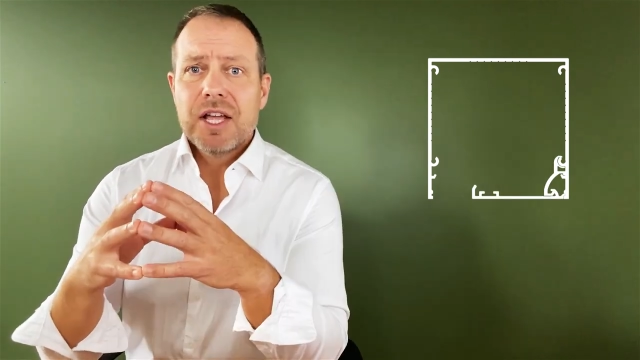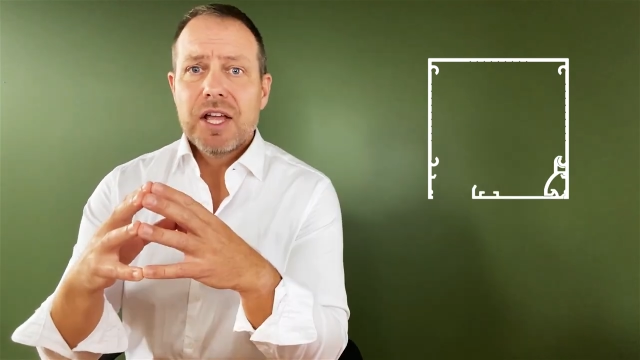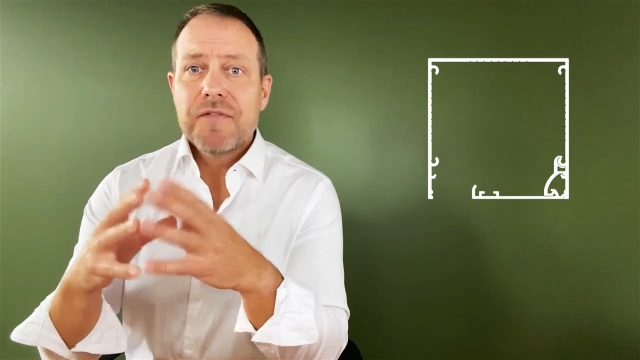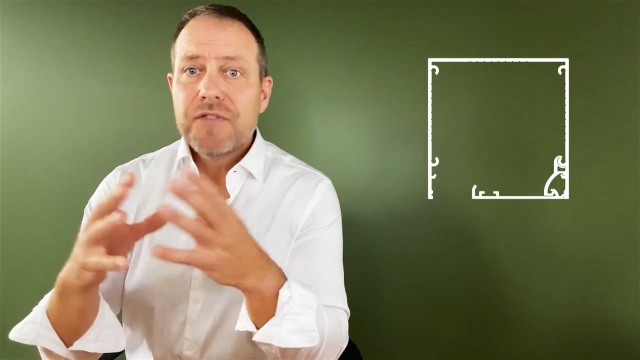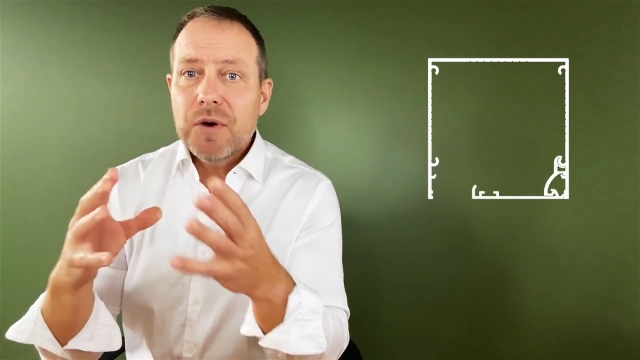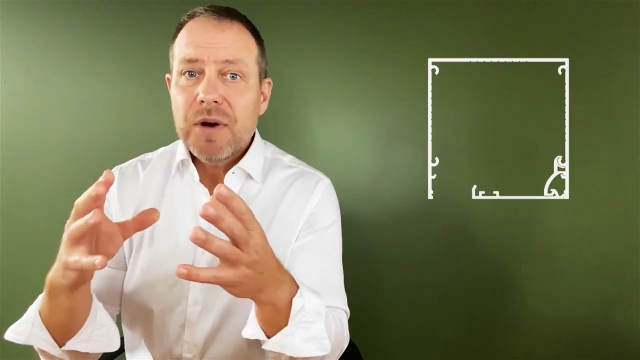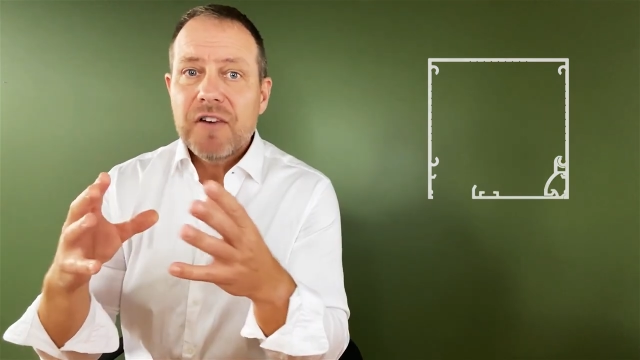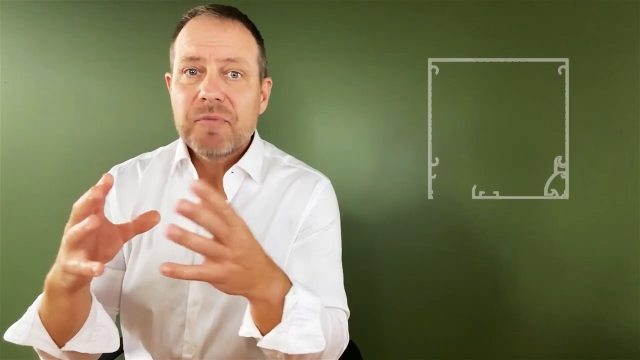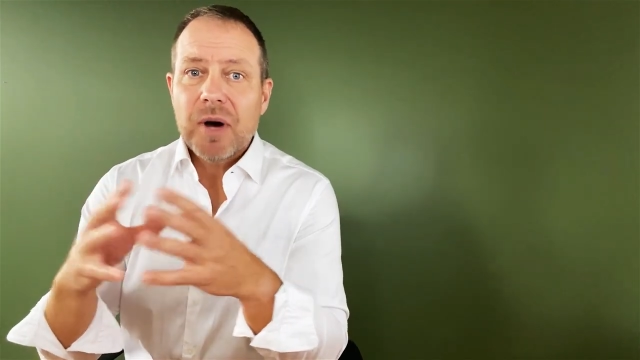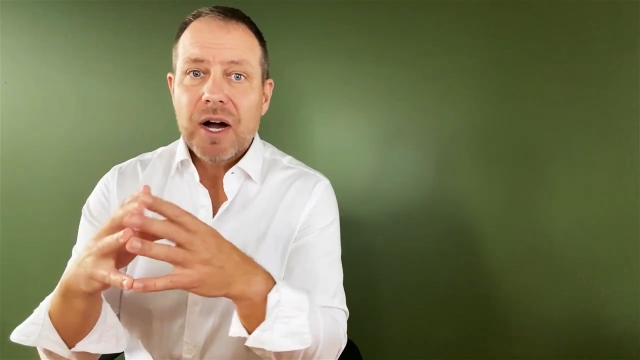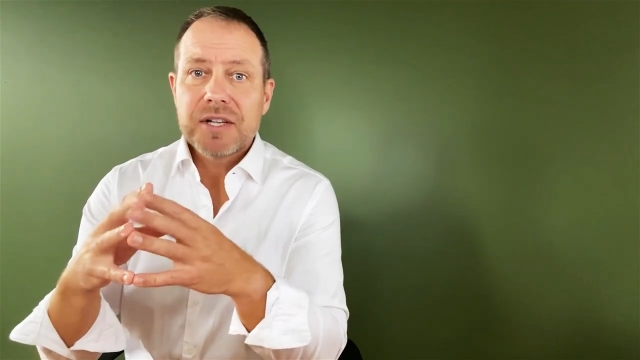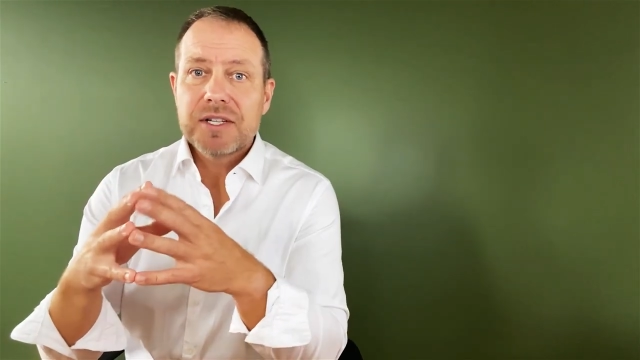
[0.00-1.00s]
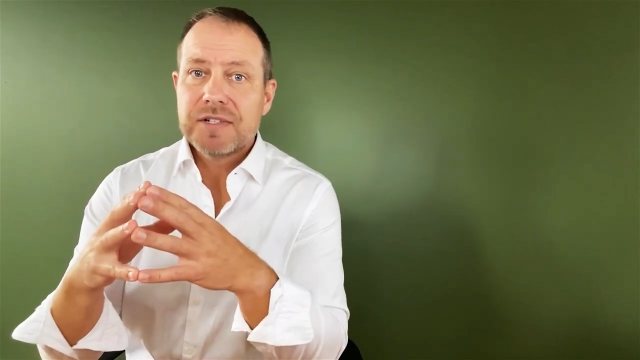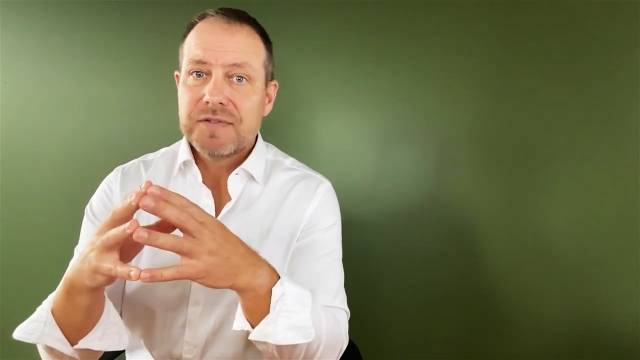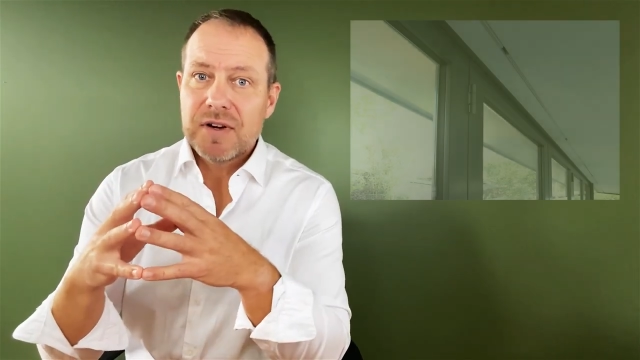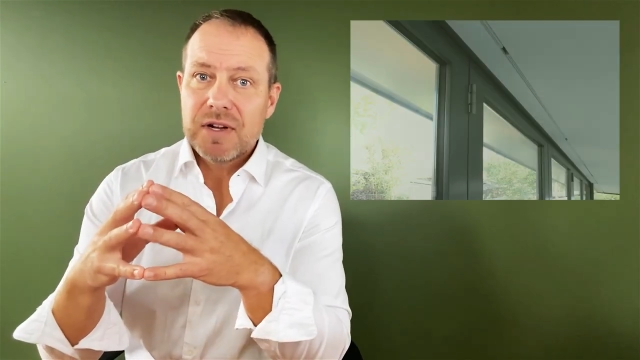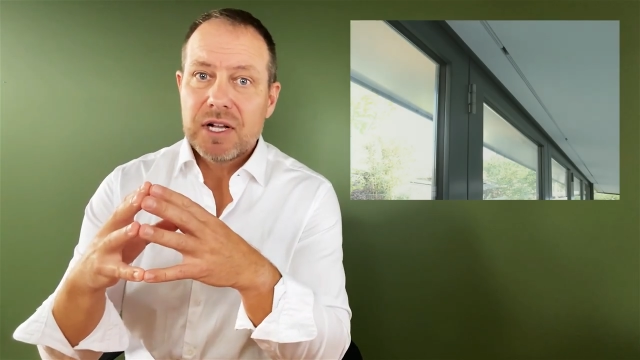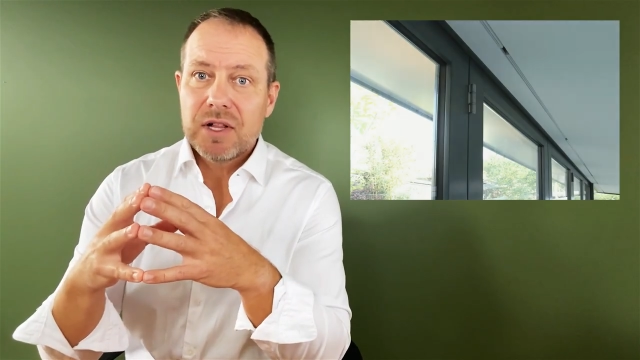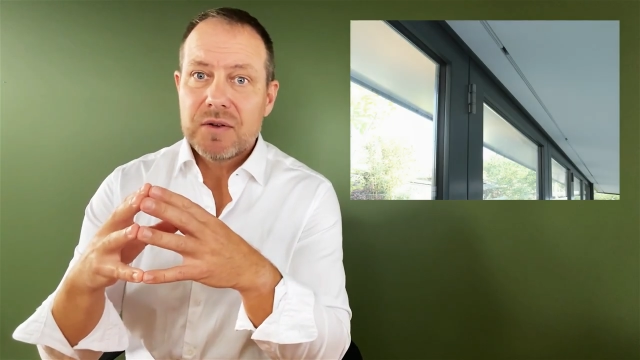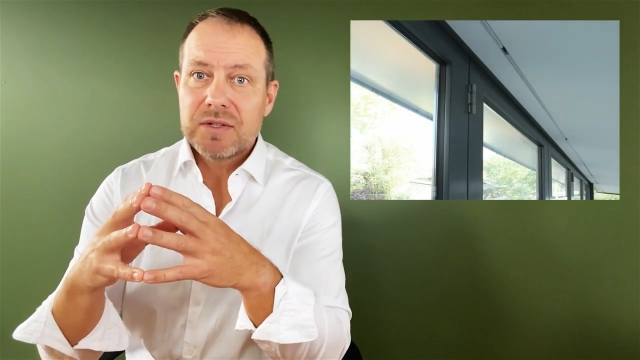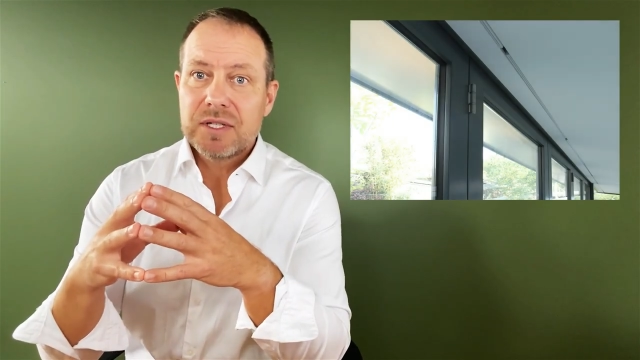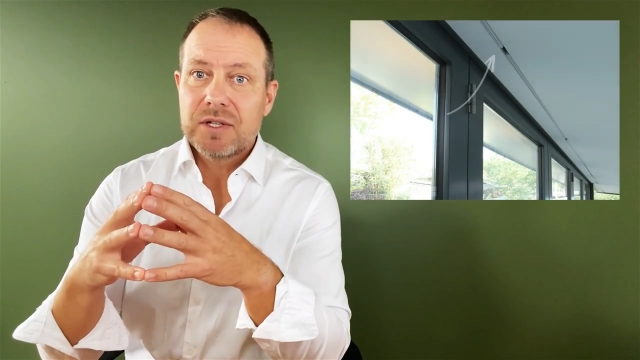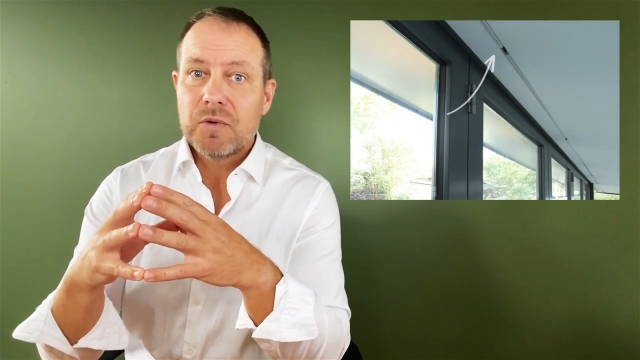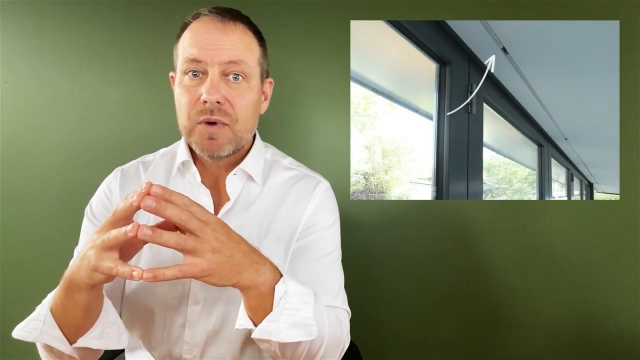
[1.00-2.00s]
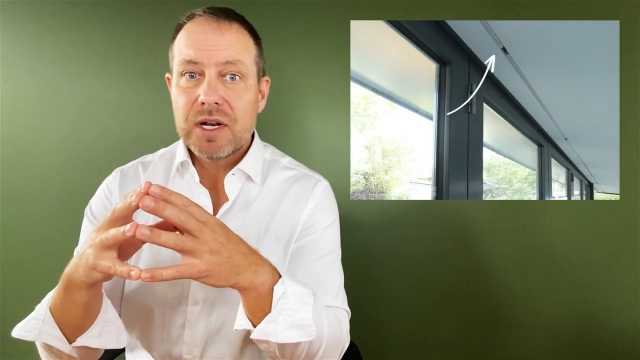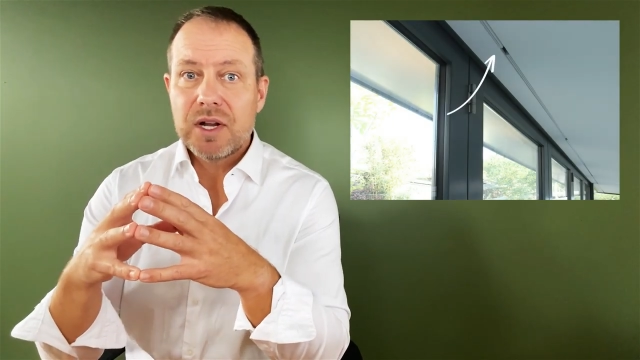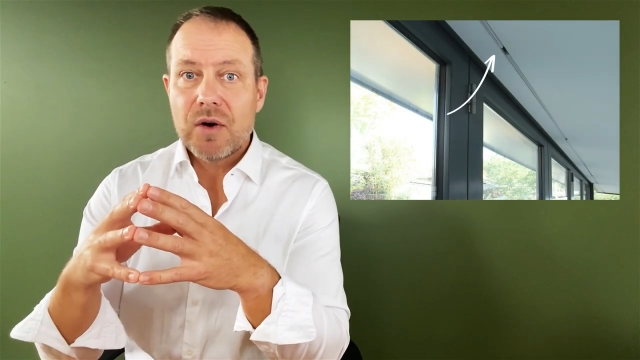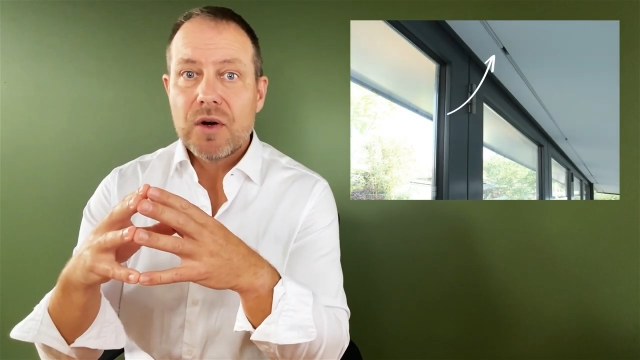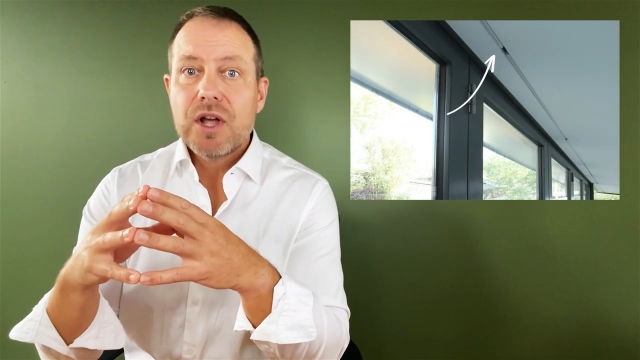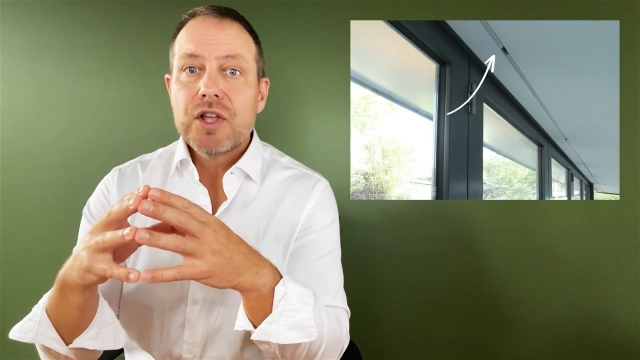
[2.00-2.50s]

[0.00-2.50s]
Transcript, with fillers: If you have boxes very close to the window,